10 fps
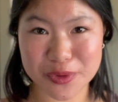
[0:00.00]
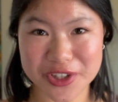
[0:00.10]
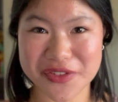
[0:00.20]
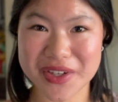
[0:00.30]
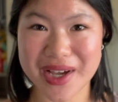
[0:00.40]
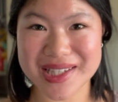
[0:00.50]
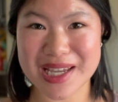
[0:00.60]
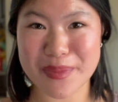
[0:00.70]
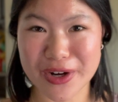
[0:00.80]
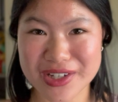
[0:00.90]
will give you guys
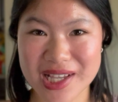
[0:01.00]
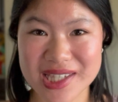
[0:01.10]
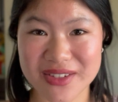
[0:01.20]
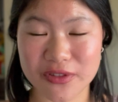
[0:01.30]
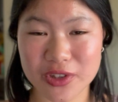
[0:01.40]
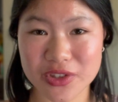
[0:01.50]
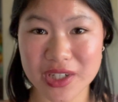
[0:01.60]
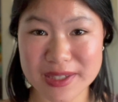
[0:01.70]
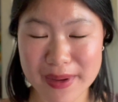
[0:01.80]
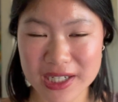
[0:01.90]
a better sense of what to
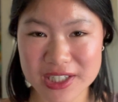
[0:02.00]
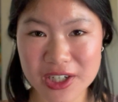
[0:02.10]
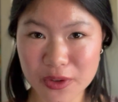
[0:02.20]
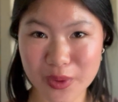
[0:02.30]
expect